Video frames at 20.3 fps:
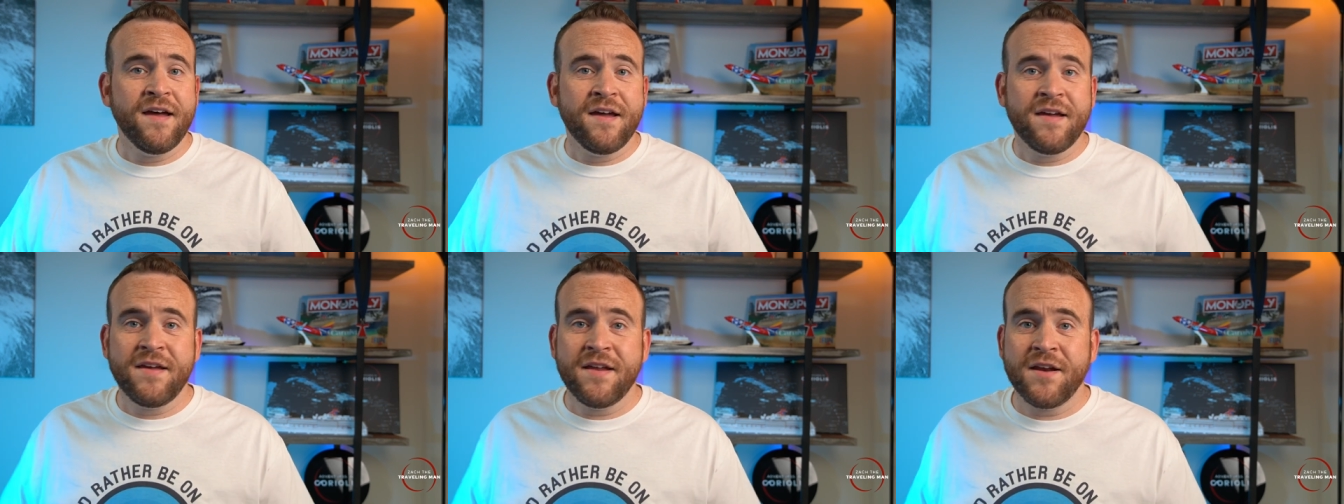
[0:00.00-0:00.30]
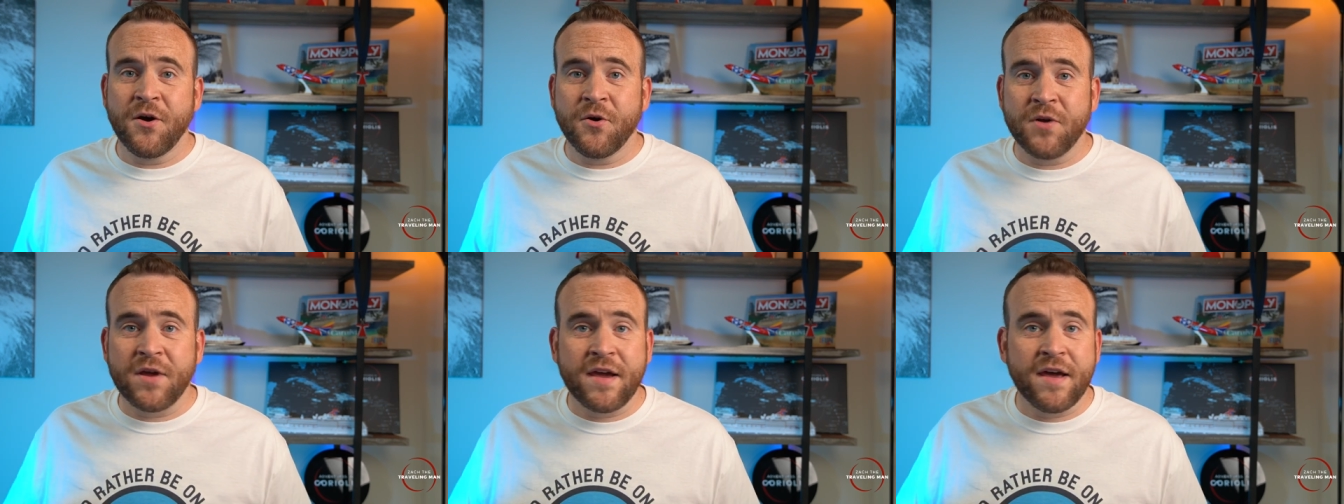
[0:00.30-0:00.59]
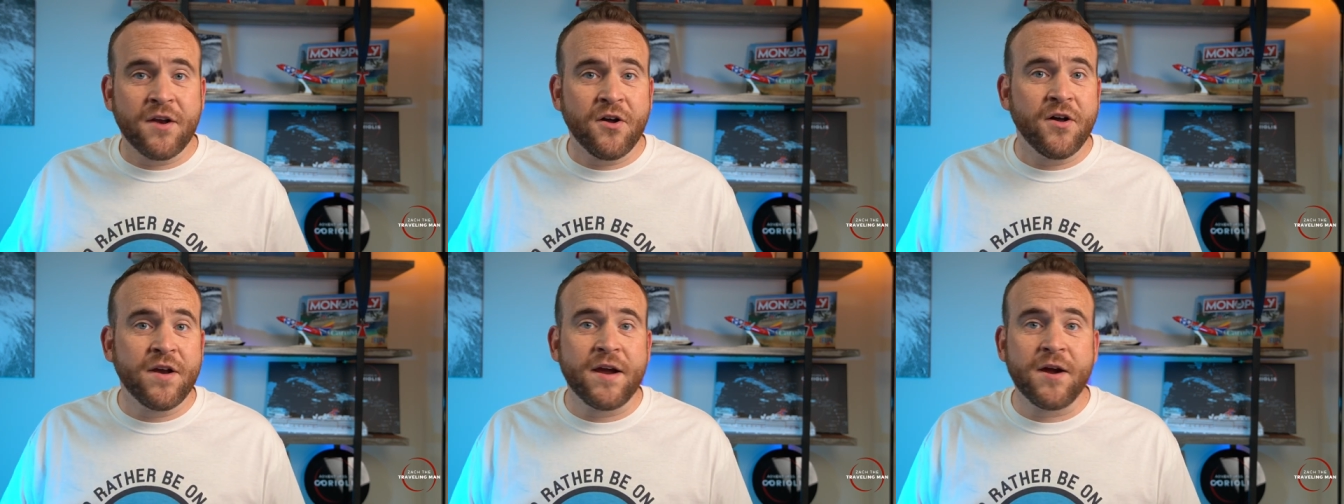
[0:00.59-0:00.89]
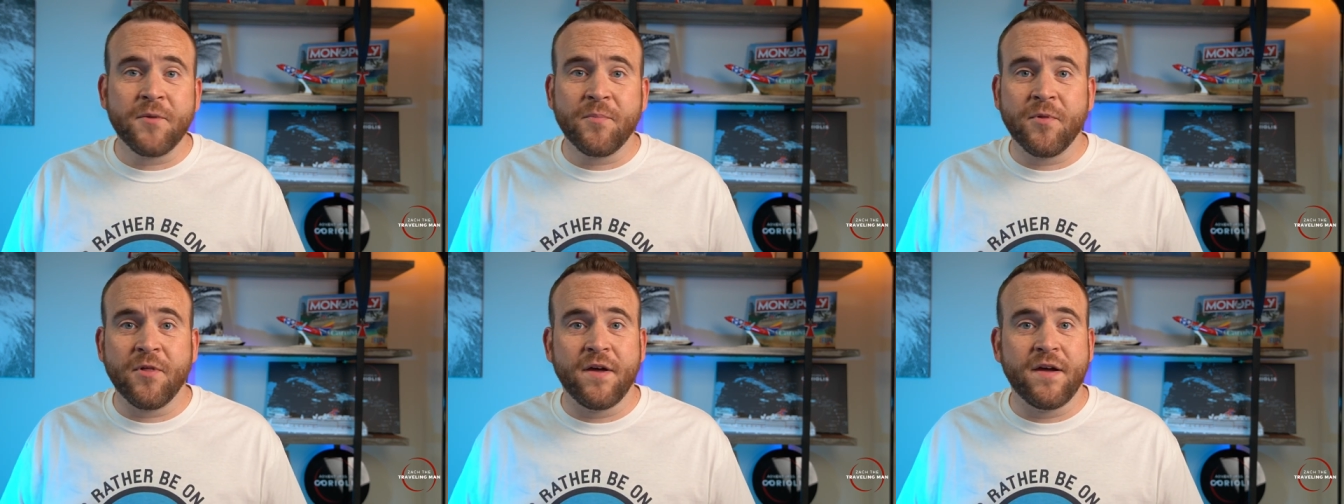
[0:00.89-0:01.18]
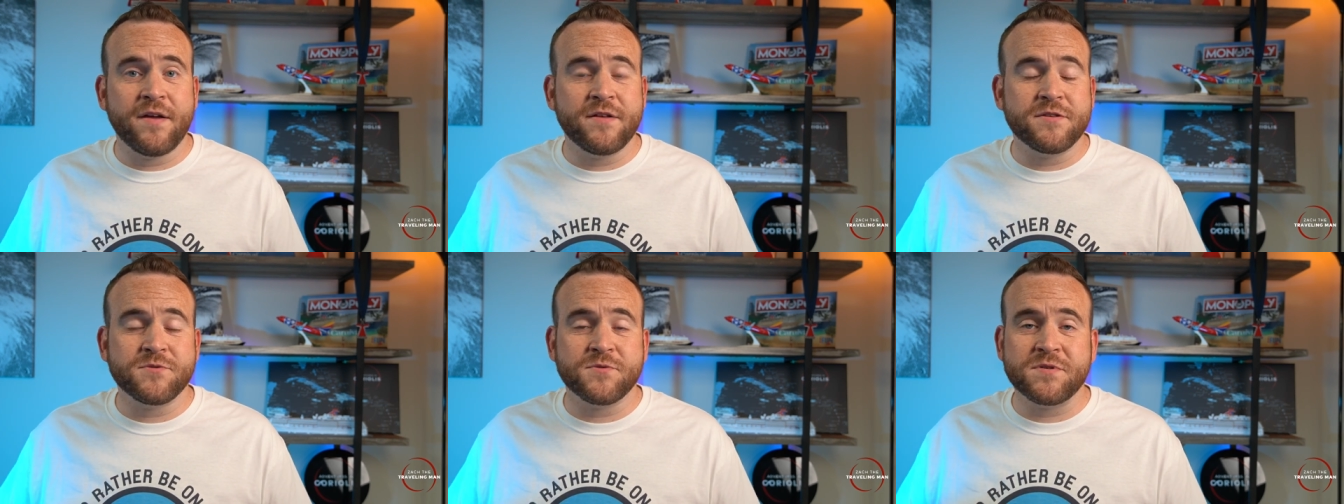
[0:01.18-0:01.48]
to get on
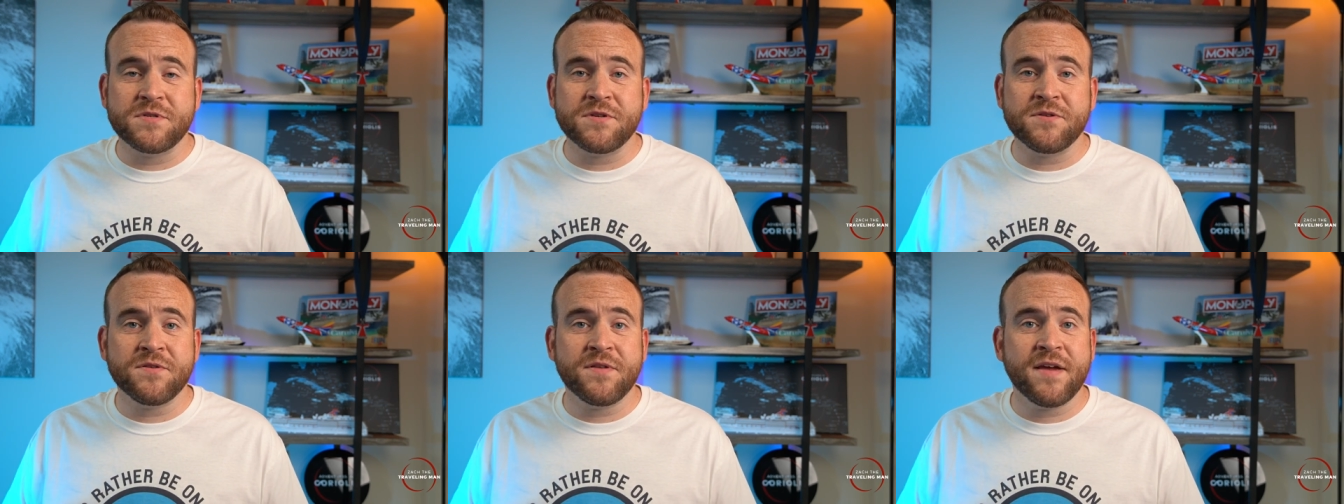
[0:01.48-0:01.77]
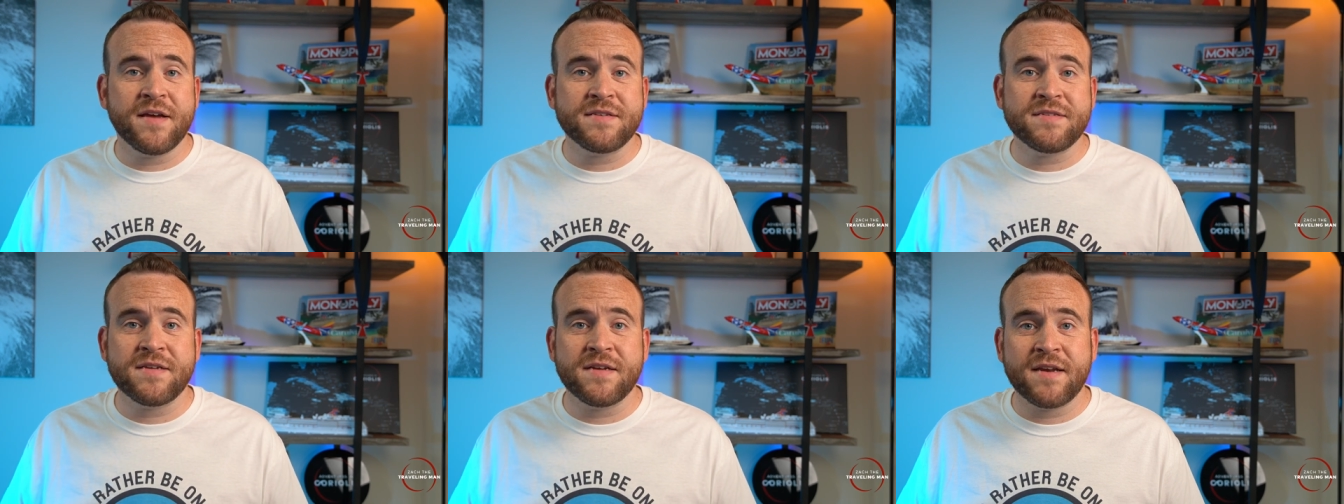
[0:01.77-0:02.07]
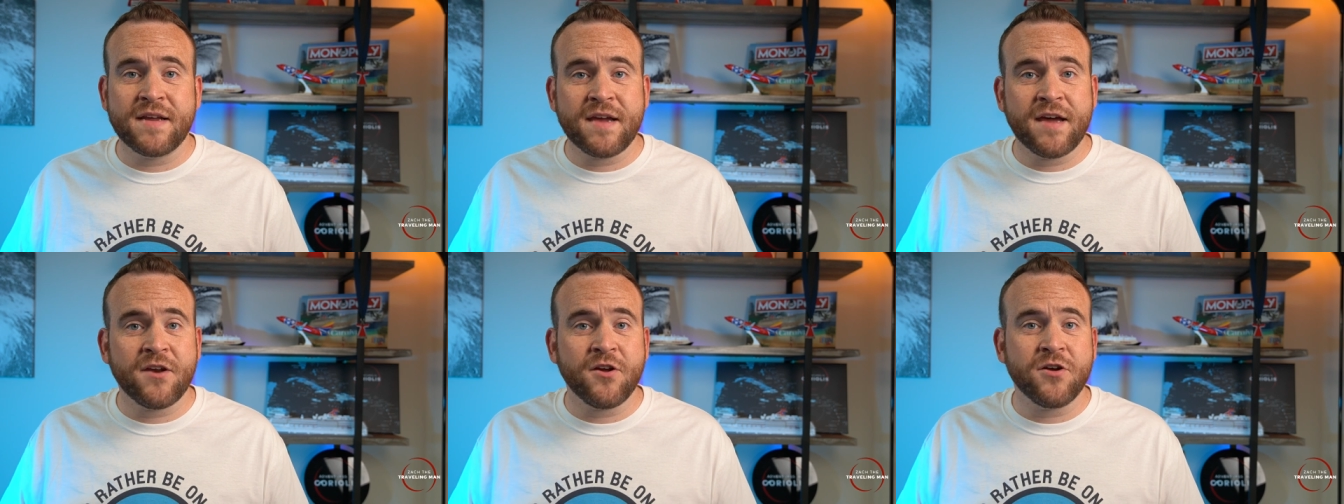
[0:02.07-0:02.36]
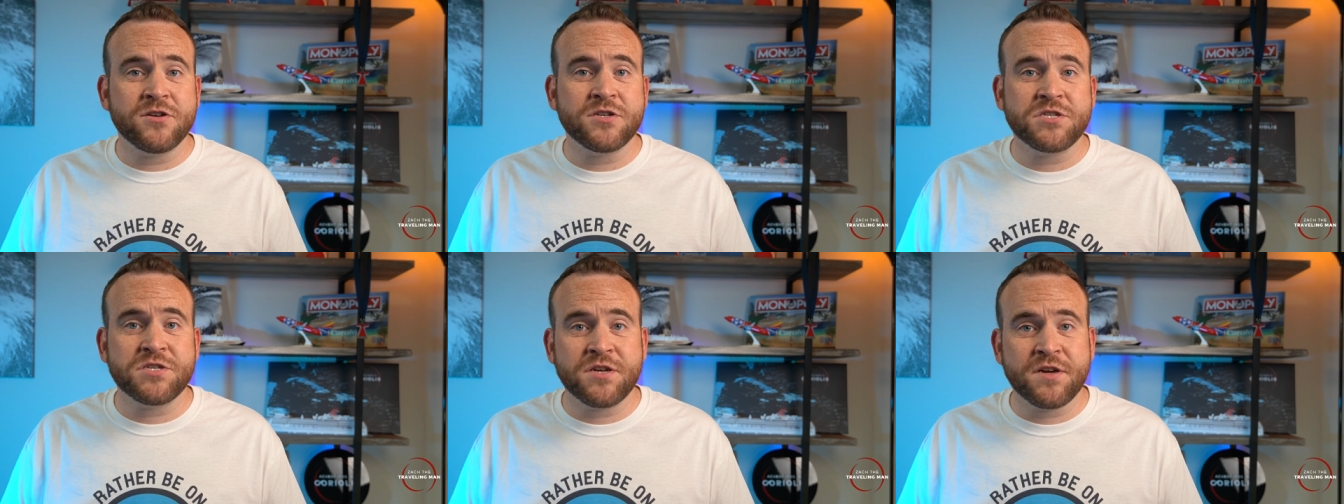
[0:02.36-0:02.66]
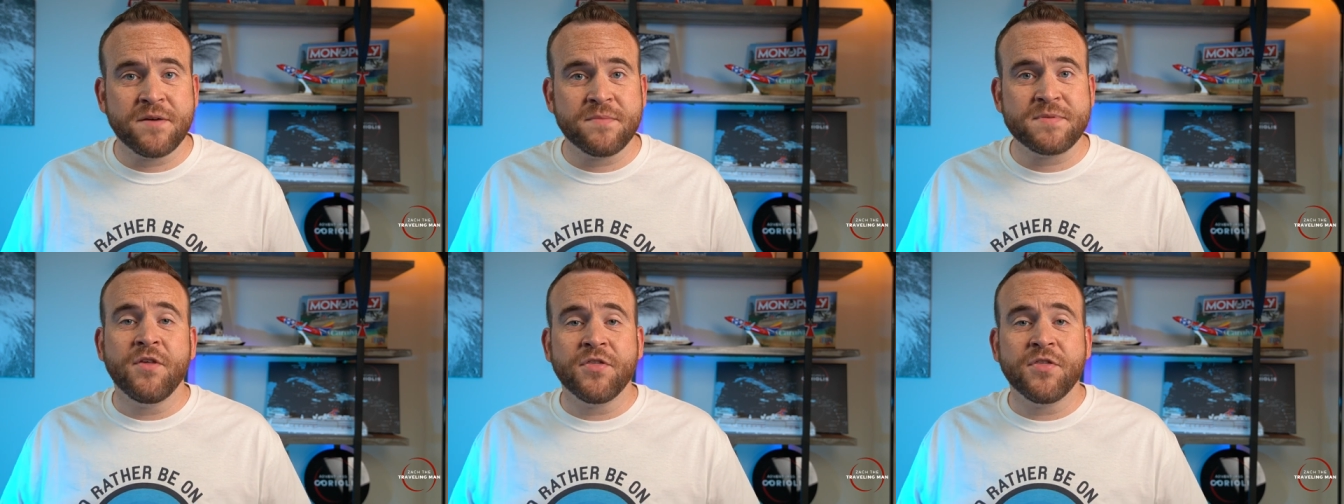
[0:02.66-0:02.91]
airplanes. We're still testing to get on ships.